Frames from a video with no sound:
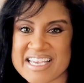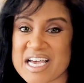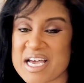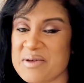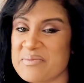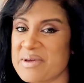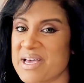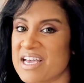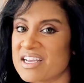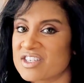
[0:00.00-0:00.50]

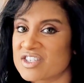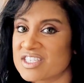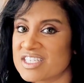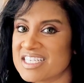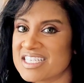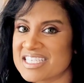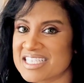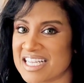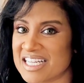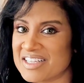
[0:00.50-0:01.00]
I'm actually
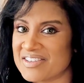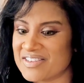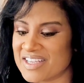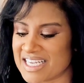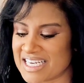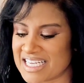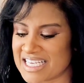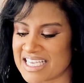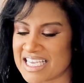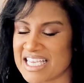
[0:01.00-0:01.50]

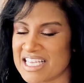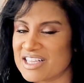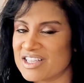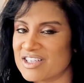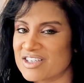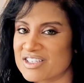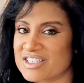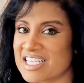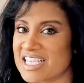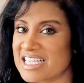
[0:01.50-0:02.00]
salivating. It
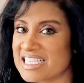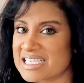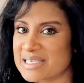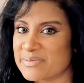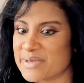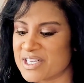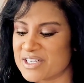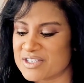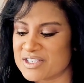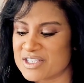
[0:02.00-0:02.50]
looks and
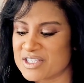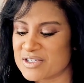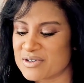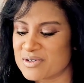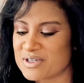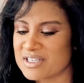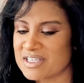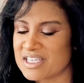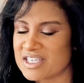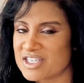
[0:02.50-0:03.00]
smells so
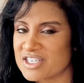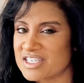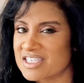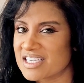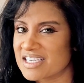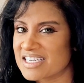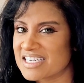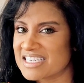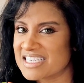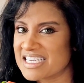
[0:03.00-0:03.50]
delicious.
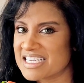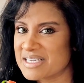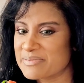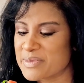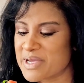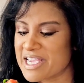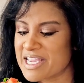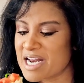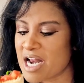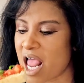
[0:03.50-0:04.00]
I'm going to take a
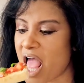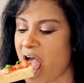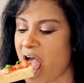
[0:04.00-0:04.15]
bite.